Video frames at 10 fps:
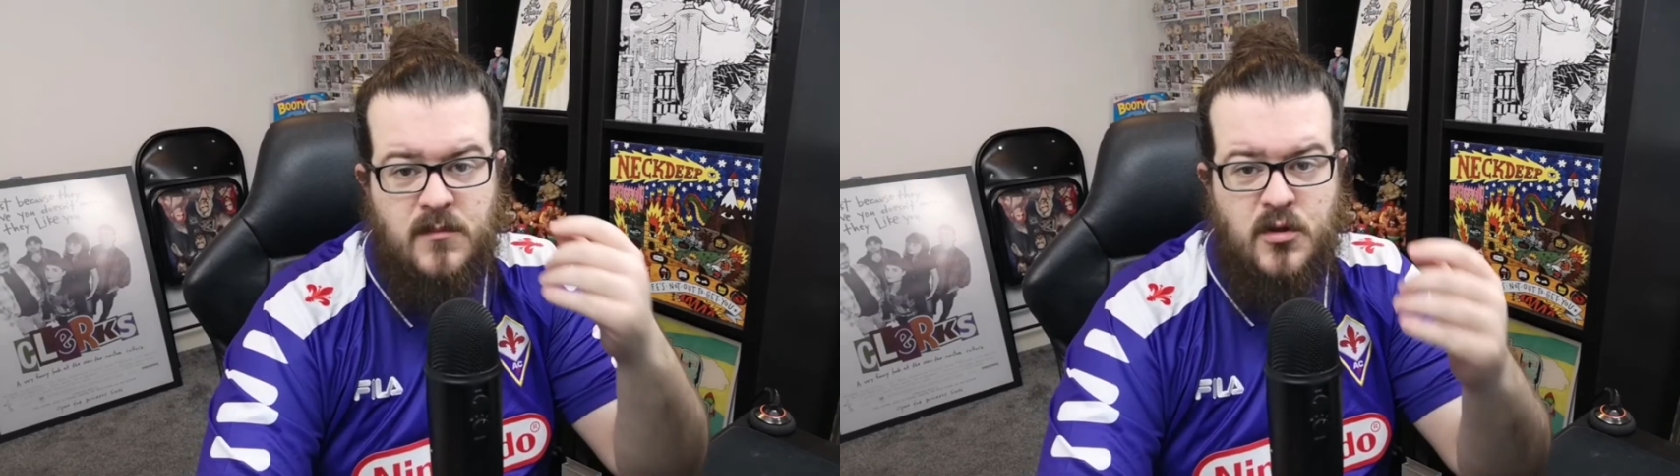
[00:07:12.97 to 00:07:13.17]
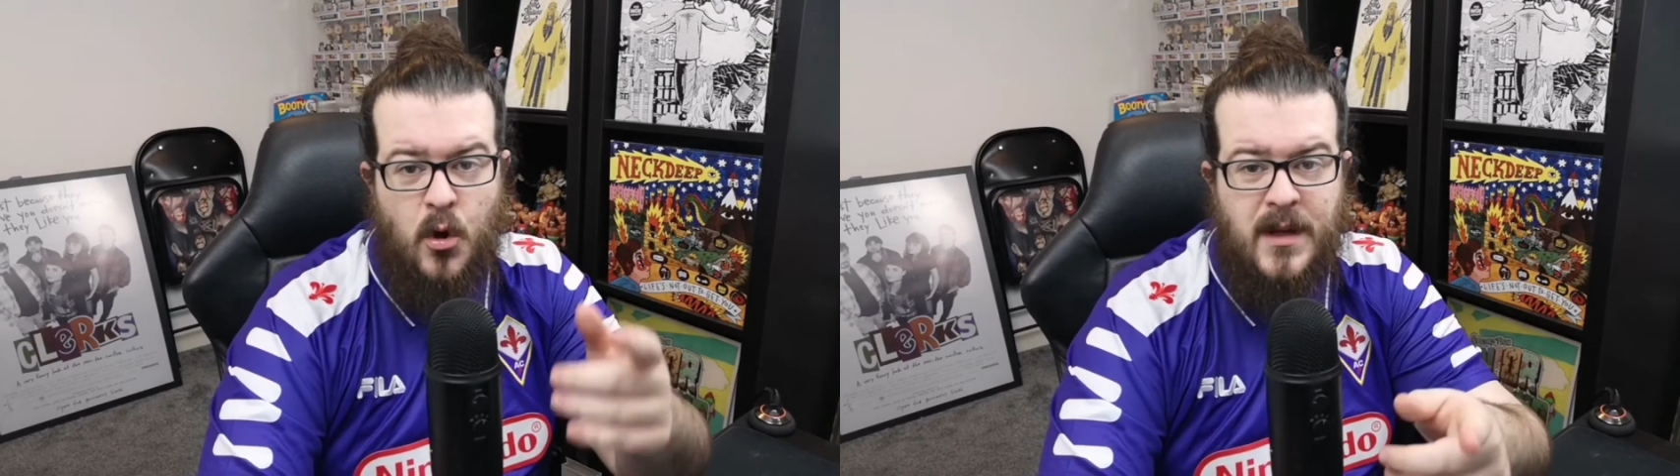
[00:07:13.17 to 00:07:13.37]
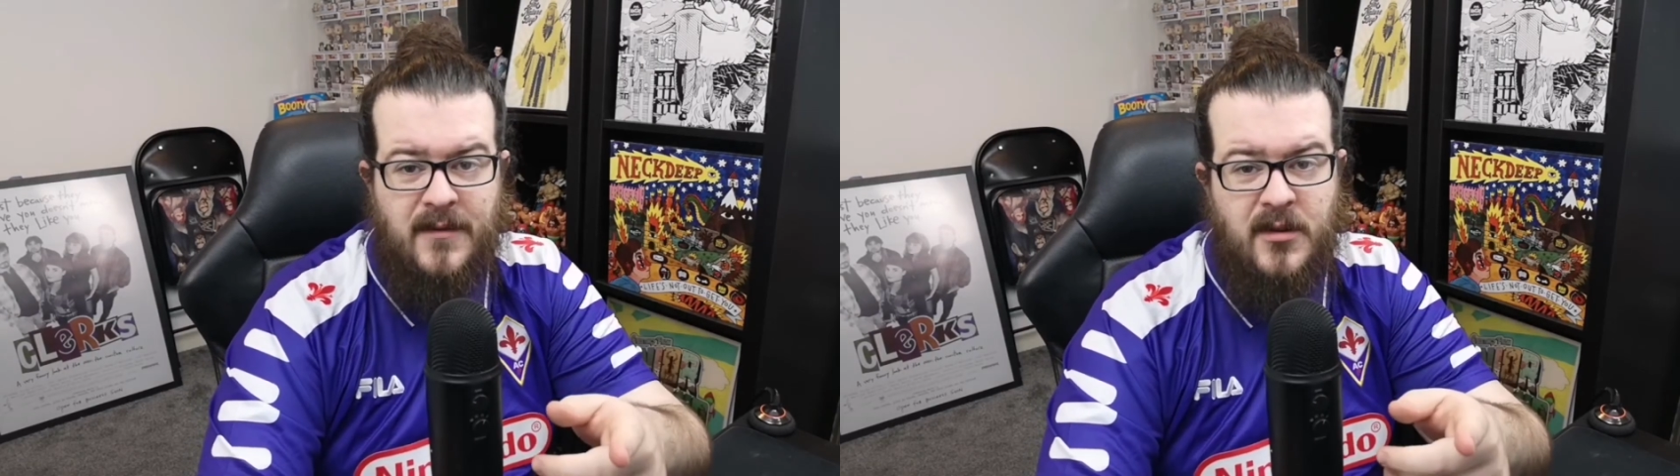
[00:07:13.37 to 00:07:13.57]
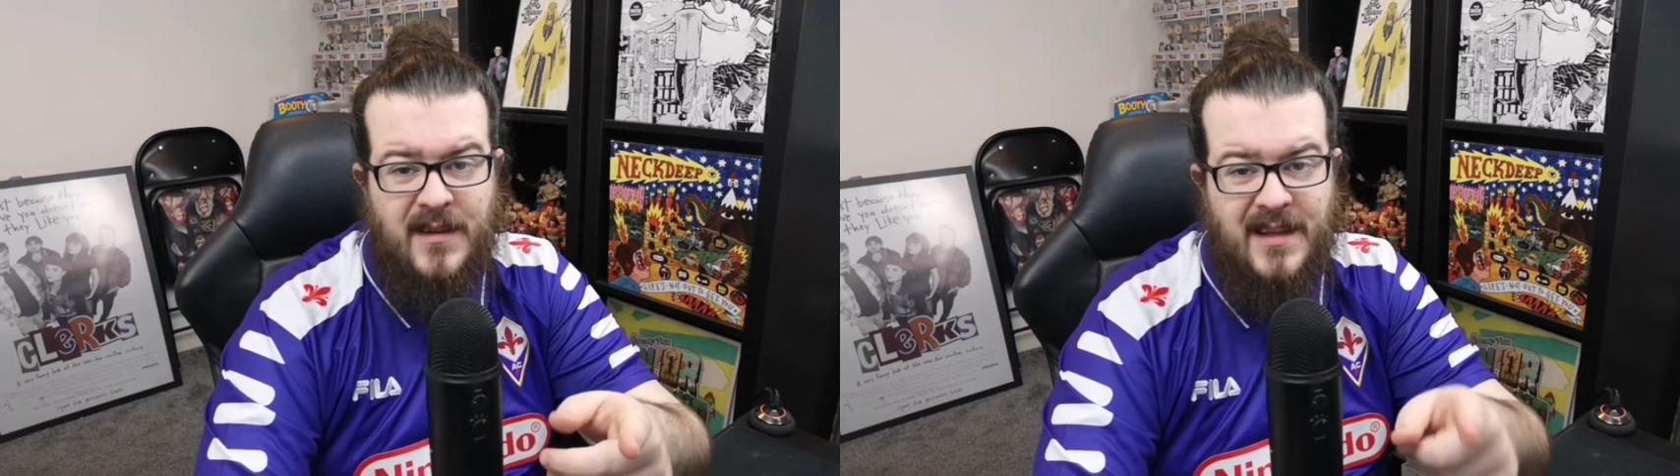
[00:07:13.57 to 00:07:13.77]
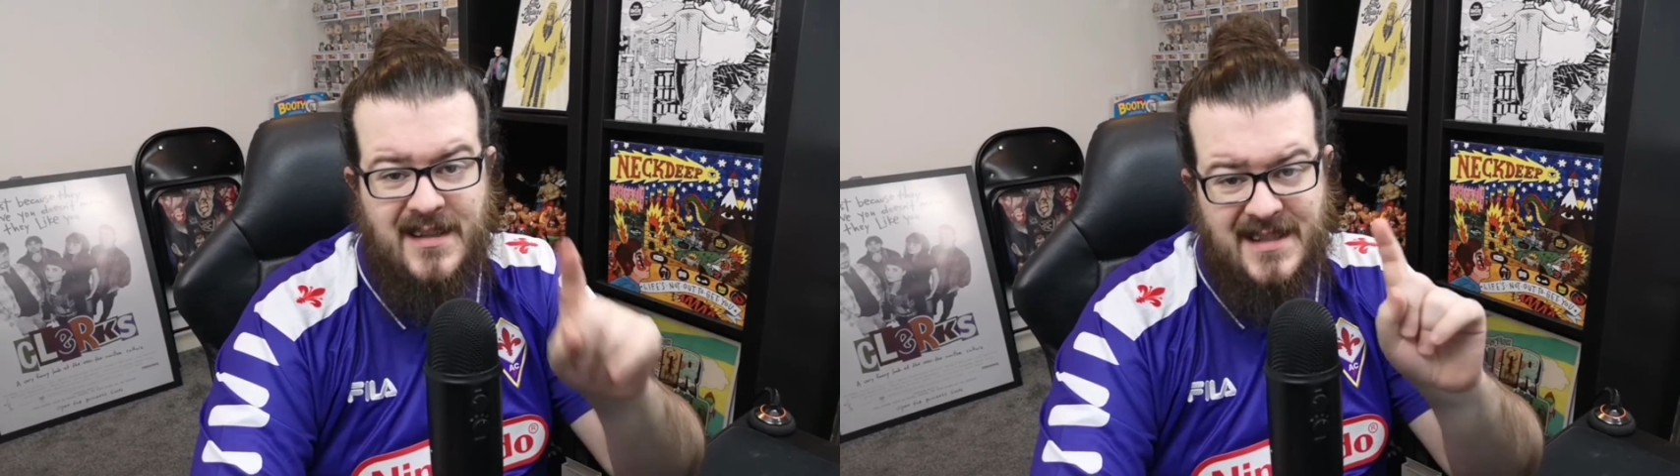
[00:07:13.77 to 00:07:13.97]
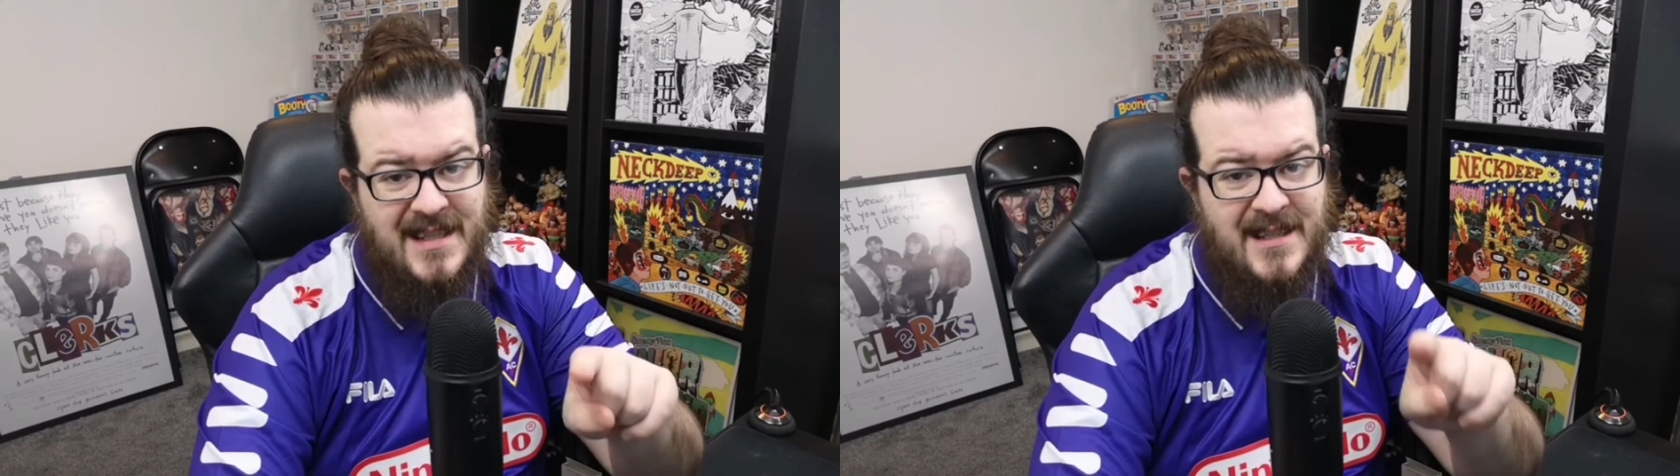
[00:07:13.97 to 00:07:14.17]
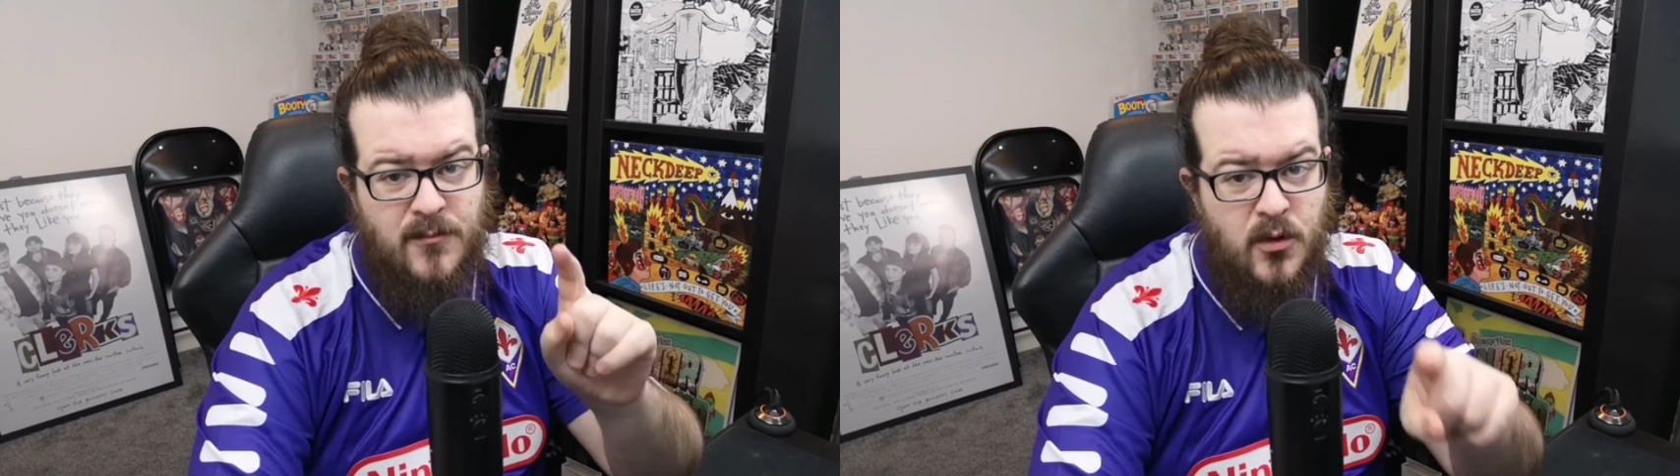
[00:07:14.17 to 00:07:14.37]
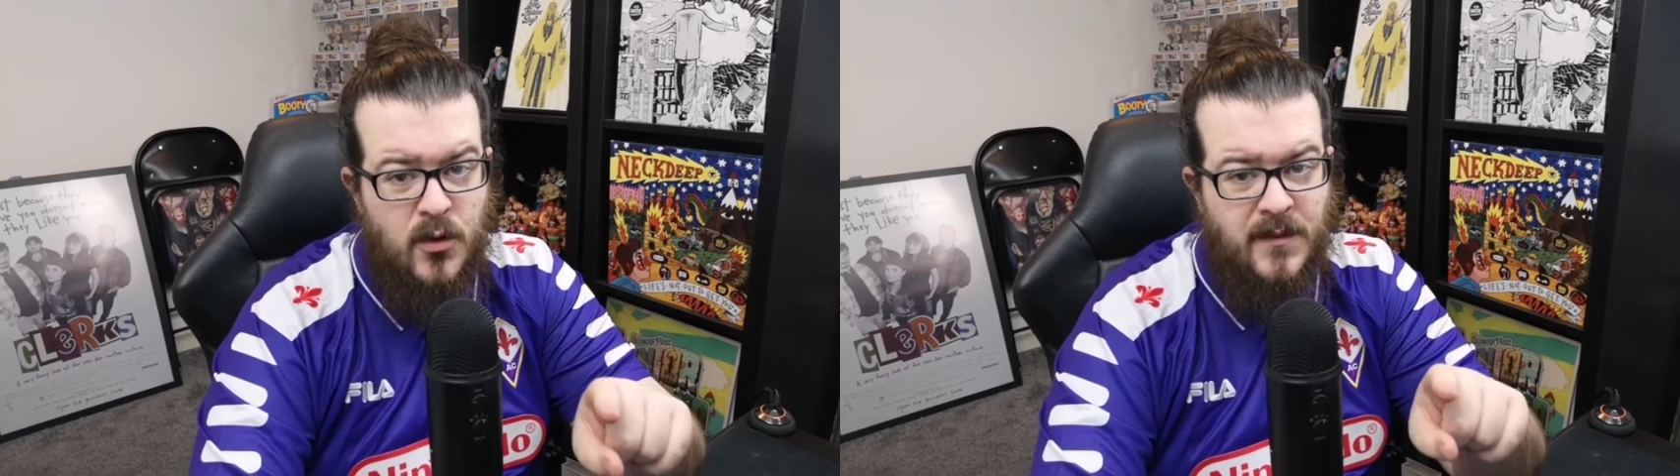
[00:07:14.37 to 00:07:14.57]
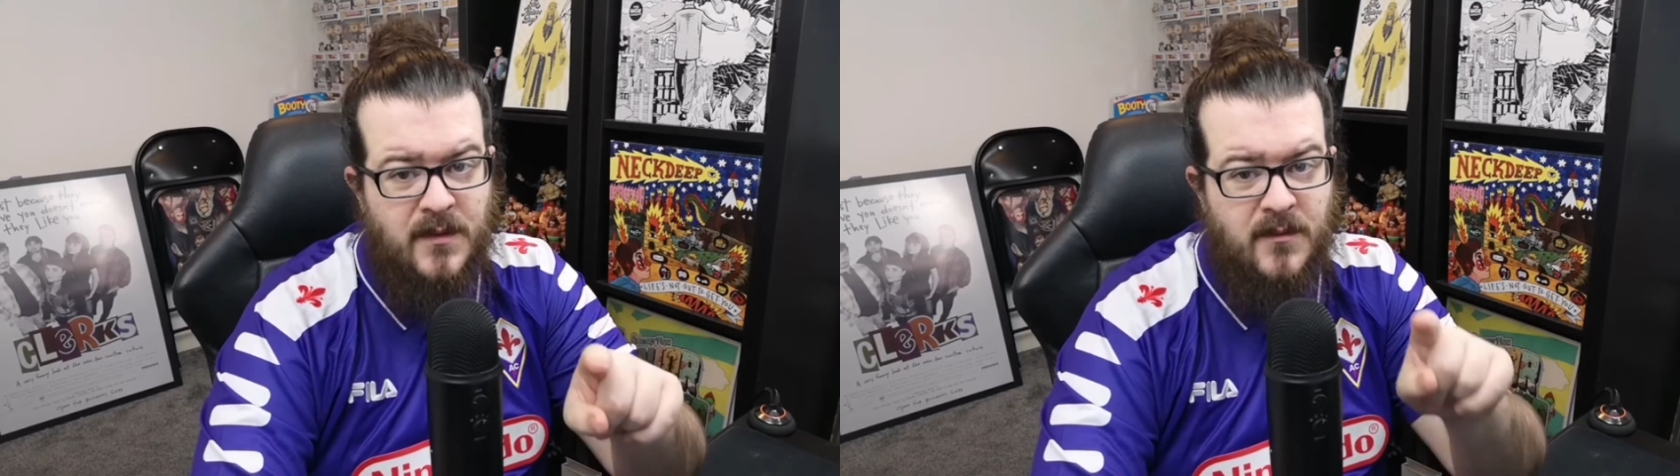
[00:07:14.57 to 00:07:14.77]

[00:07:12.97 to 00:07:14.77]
So all you have to do there is, this has moved for